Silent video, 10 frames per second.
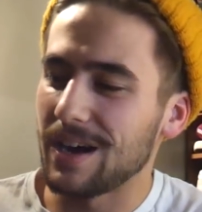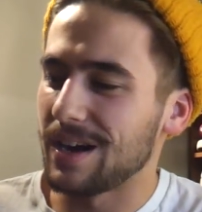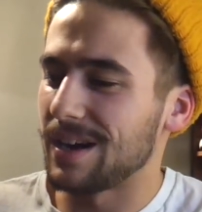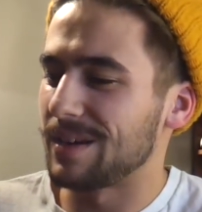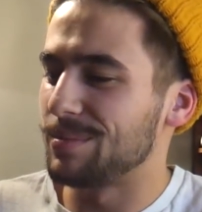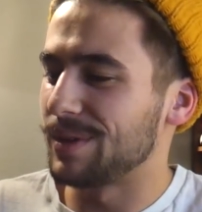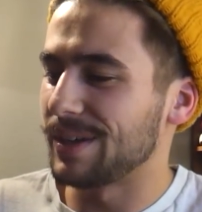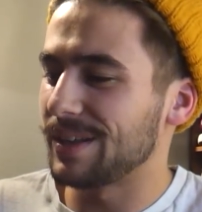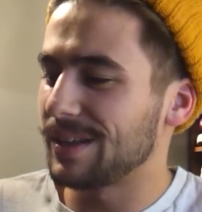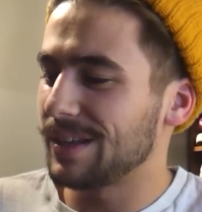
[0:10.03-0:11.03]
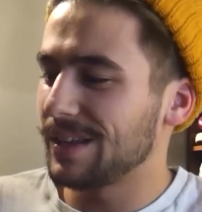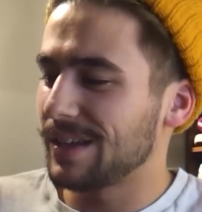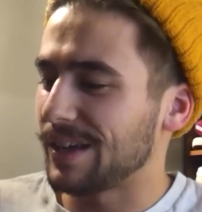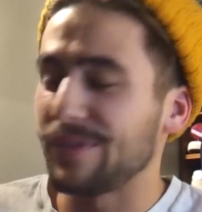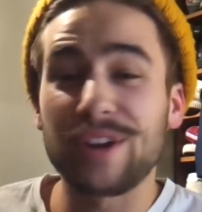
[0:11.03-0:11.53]
uh, but
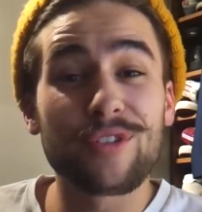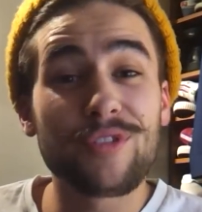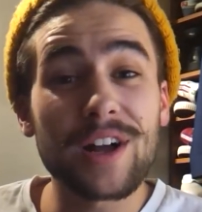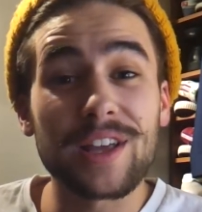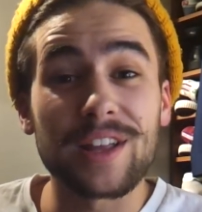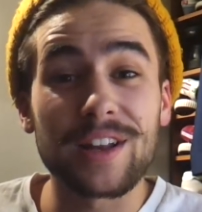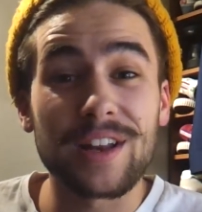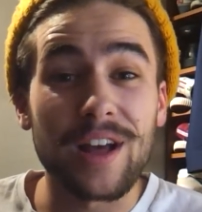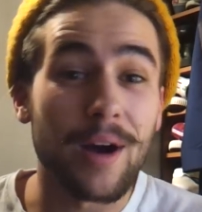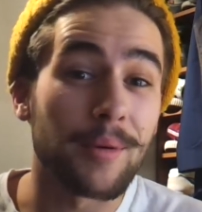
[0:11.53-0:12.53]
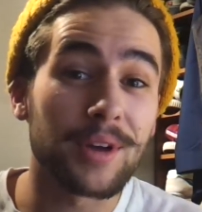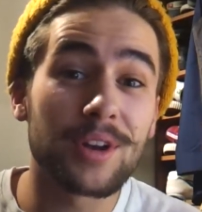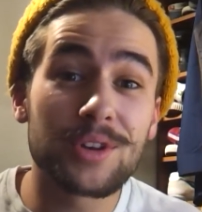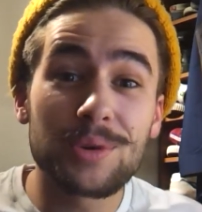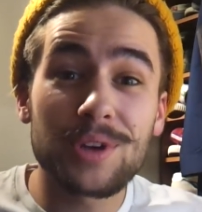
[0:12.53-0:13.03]
I figured, fuck it, I'm
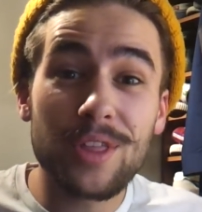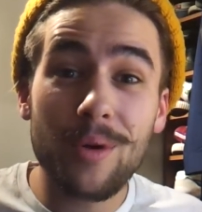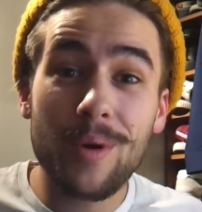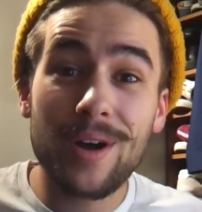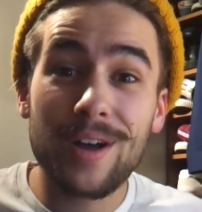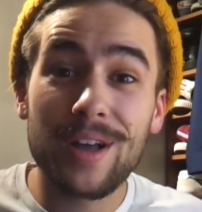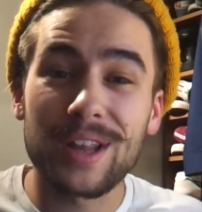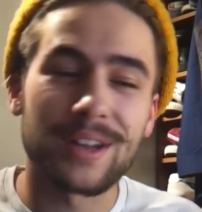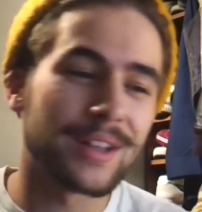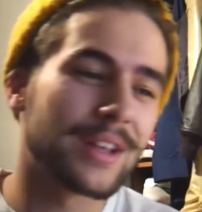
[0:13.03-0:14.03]
gonna do another one.